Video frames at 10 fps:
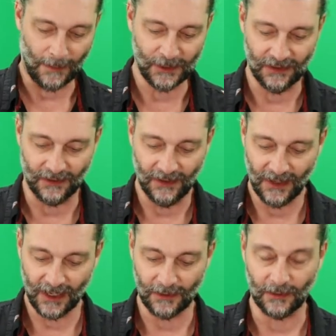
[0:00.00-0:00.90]
optional
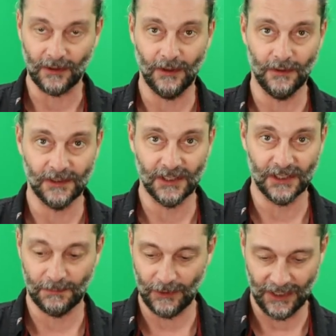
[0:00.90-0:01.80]
auto close
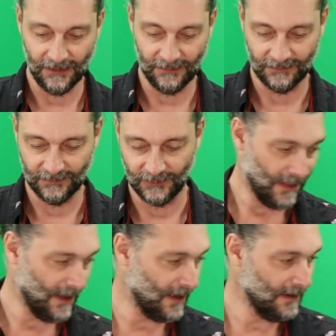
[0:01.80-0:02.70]
spring, and
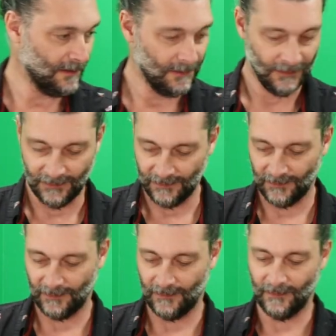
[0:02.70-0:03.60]
then
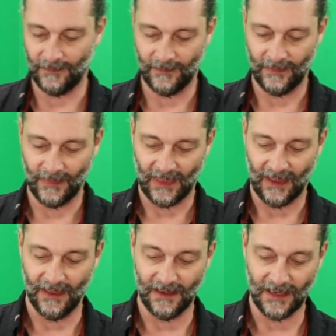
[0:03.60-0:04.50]

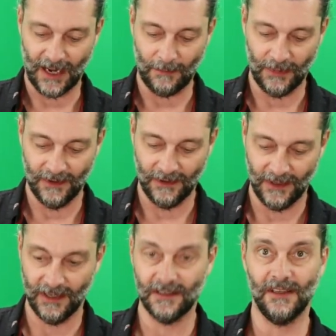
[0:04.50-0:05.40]
the tap
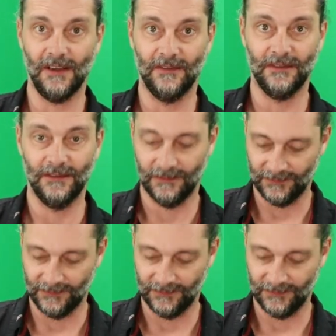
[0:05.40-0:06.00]
itself.